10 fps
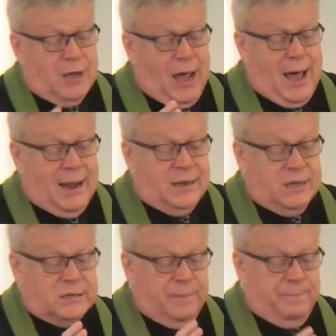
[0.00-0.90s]
God
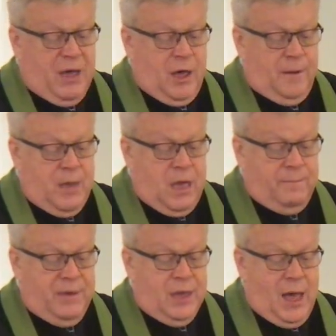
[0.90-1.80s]
is above
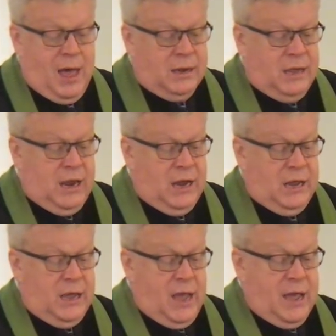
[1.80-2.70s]
and beyond
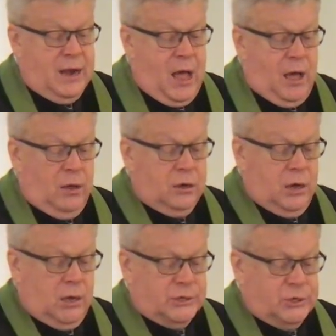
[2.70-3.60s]
any and all
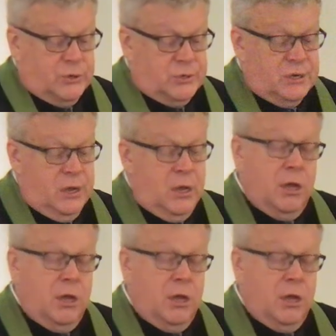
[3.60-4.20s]
cultures,